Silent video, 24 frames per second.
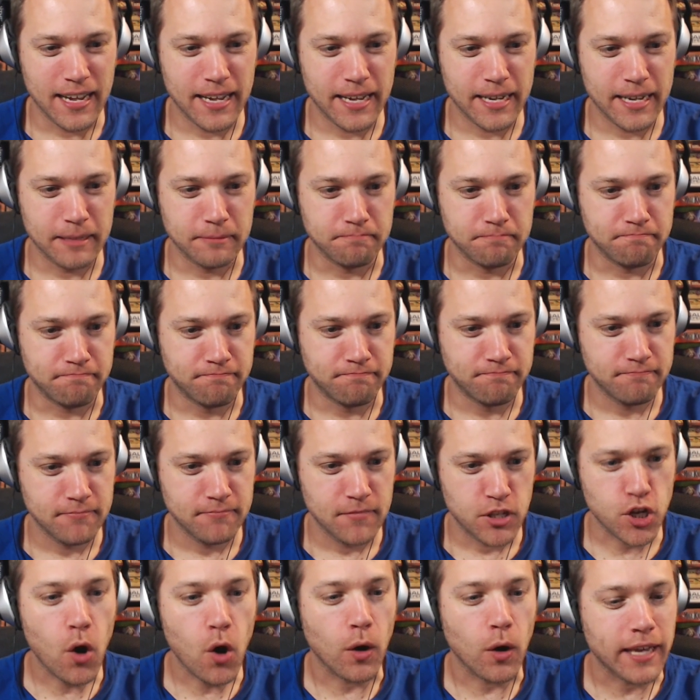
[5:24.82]
So,
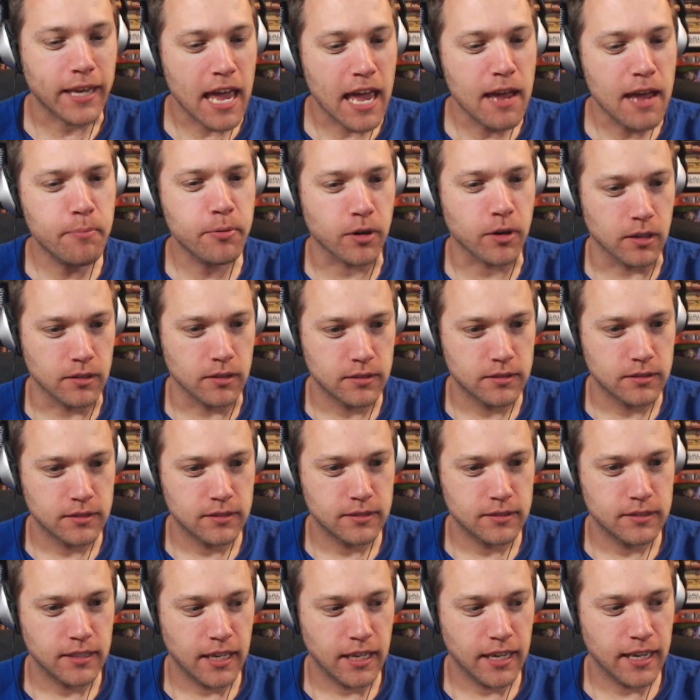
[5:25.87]
Gabriel,
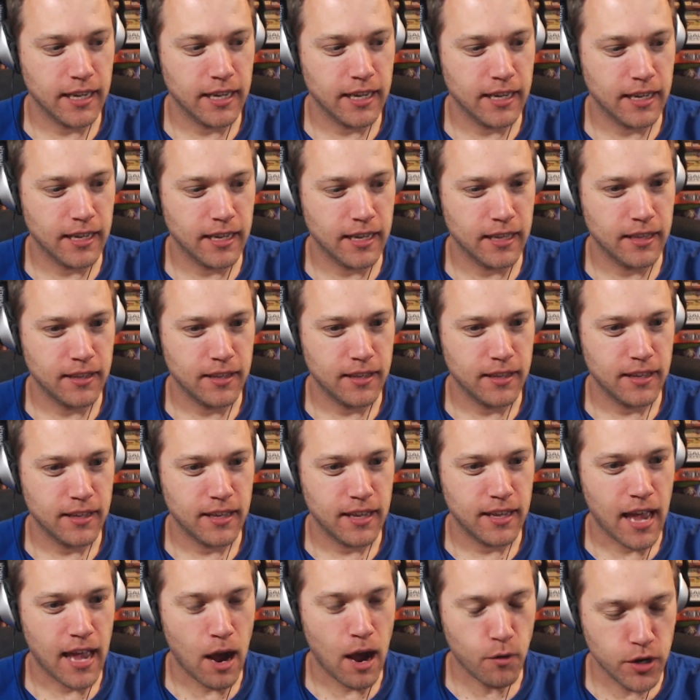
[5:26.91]
how
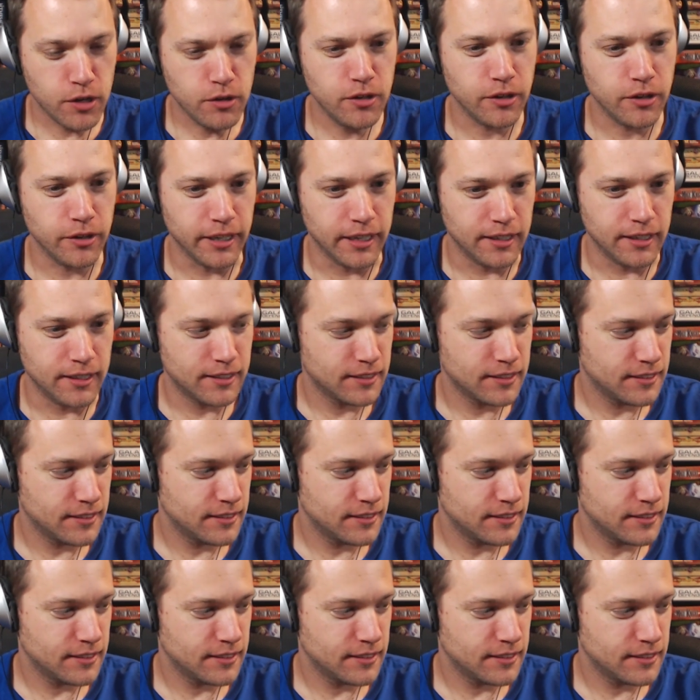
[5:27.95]
are you doing?